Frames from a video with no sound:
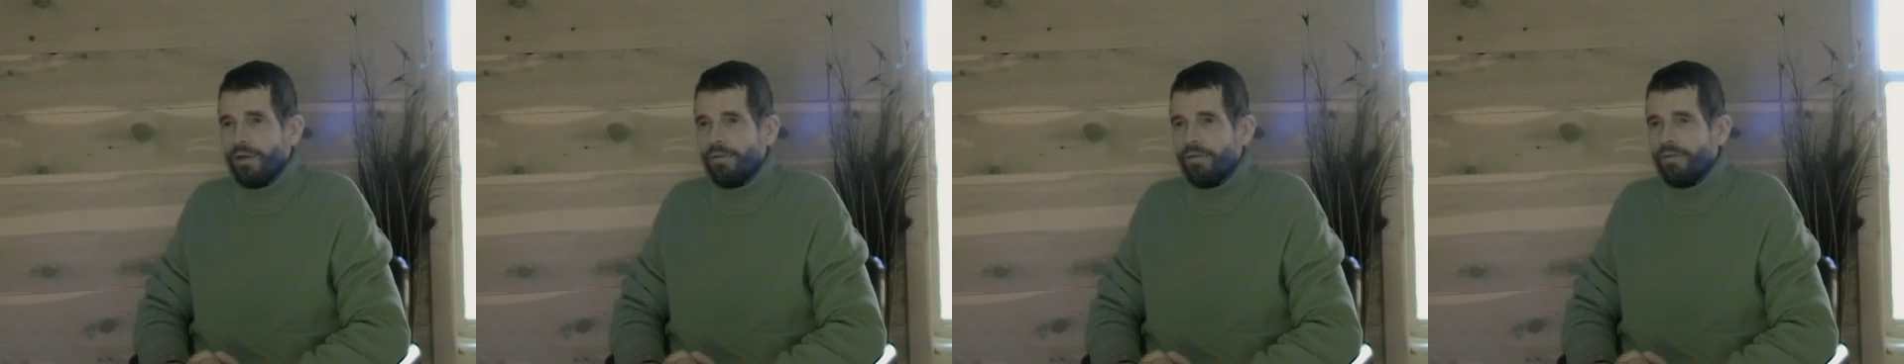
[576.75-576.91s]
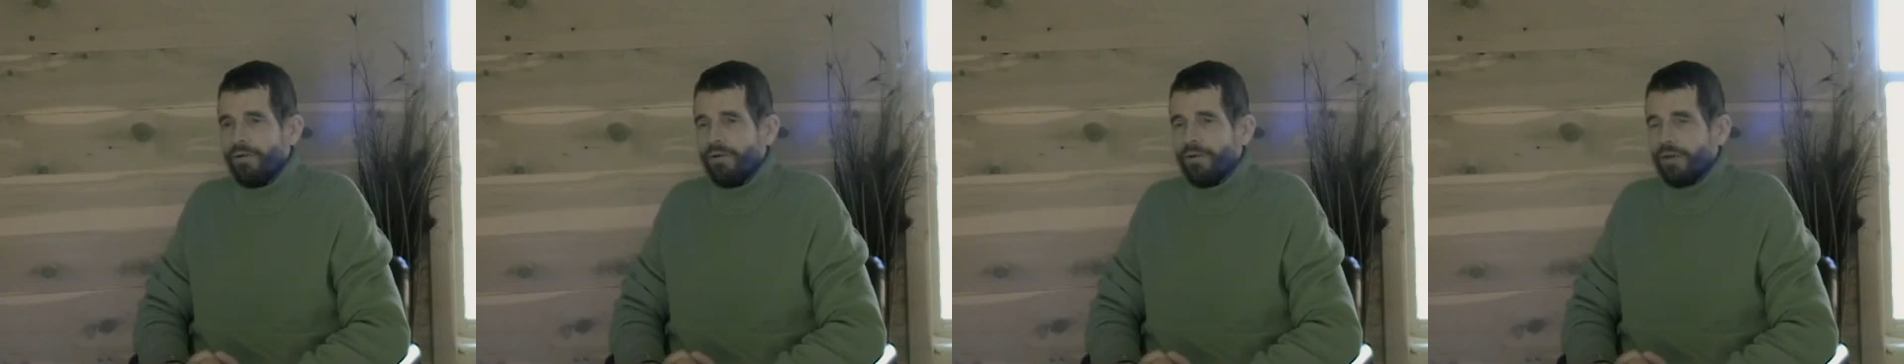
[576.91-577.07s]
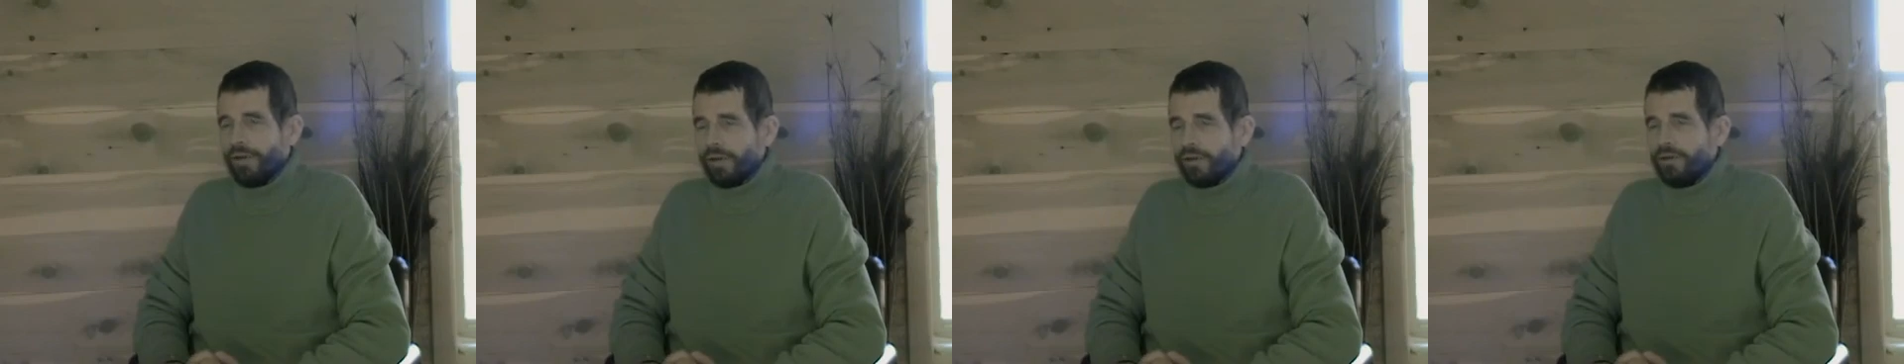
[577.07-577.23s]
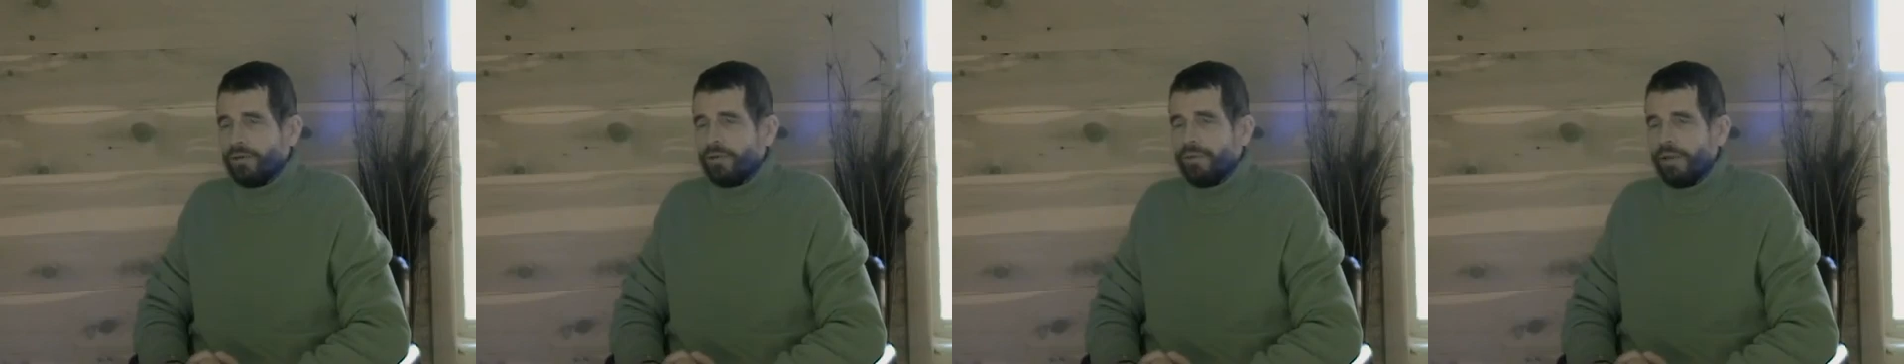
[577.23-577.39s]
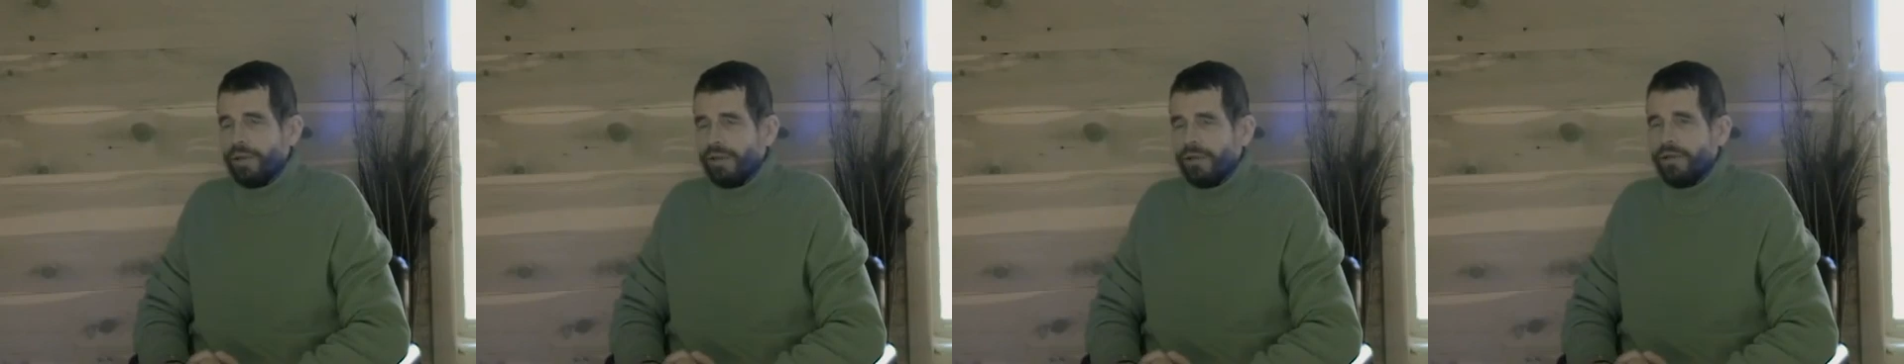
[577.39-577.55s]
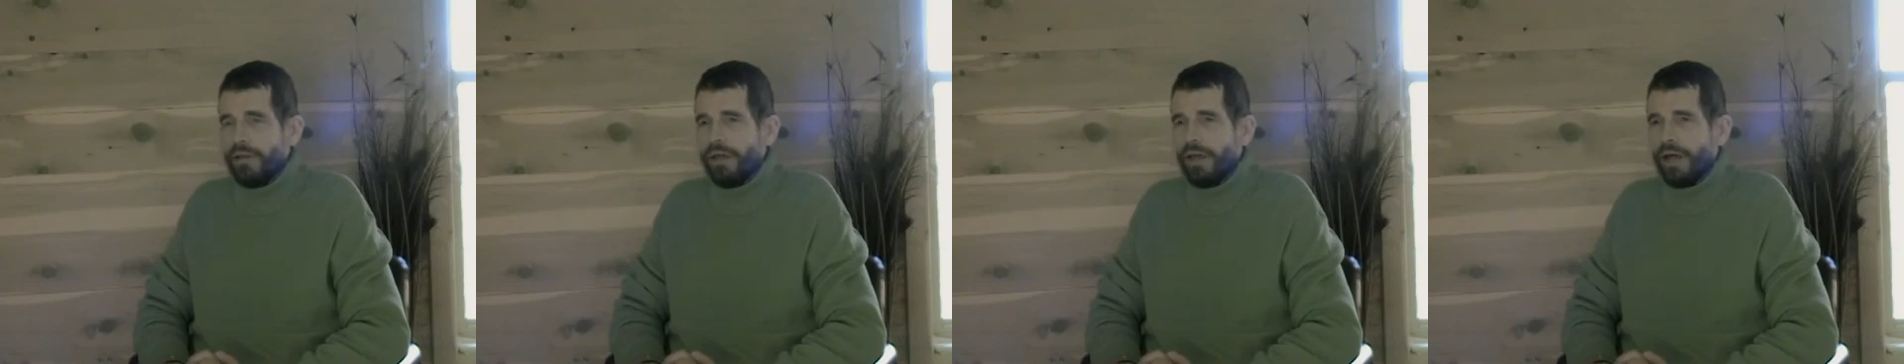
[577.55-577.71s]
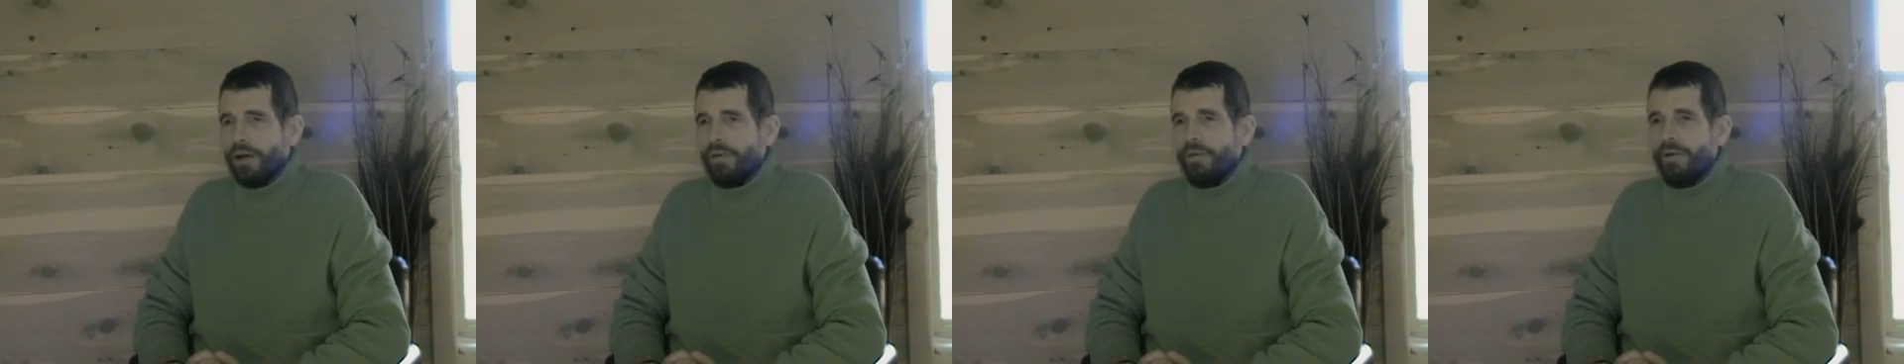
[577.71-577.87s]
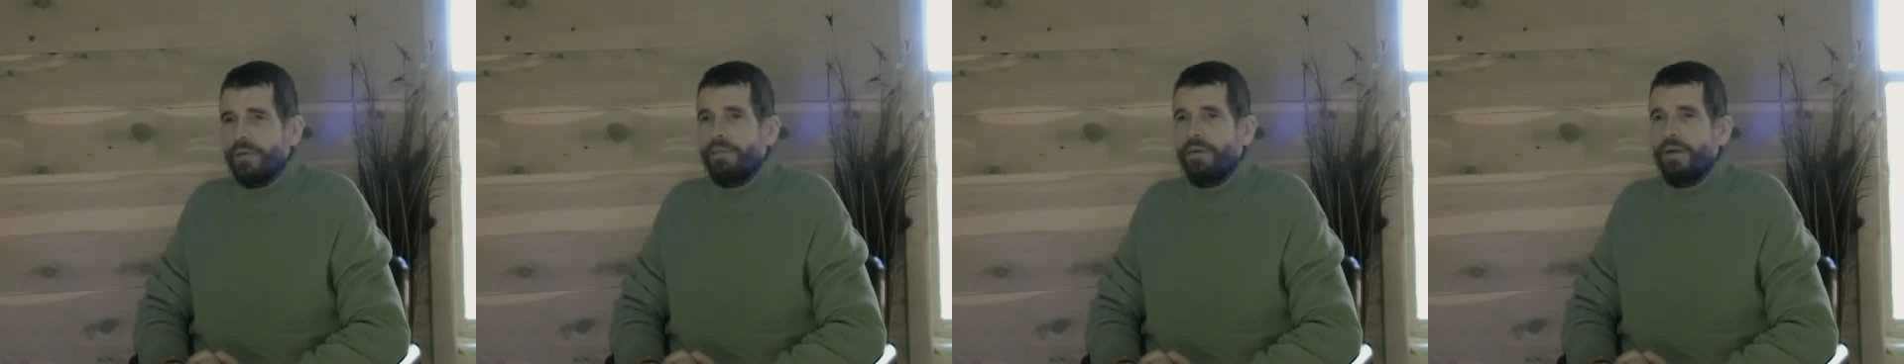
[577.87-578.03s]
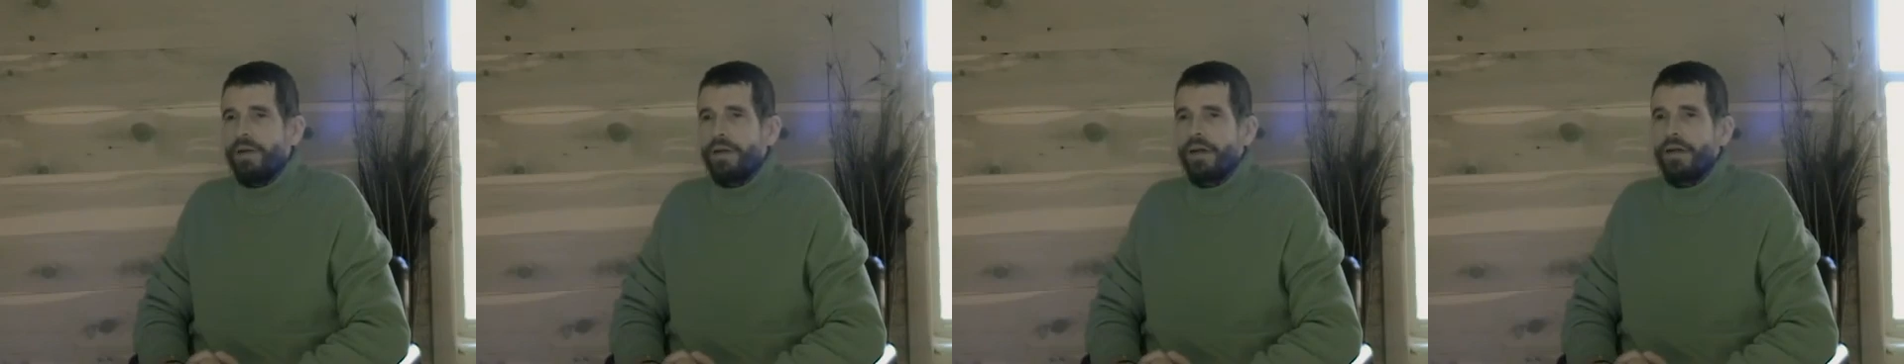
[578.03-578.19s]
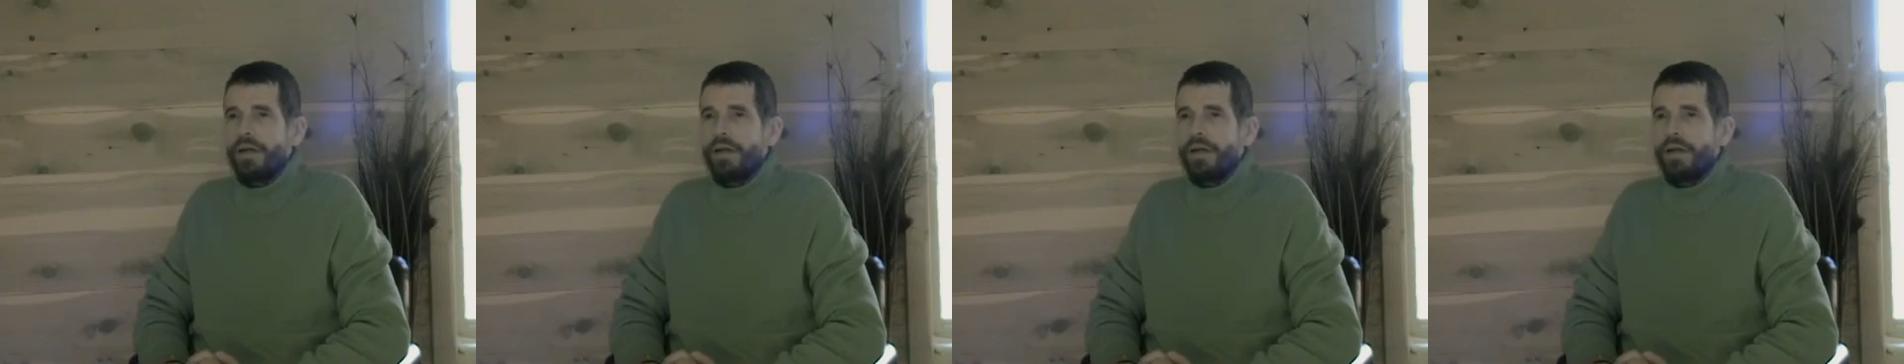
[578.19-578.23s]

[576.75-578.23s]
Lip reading: For this reason, I'll repeat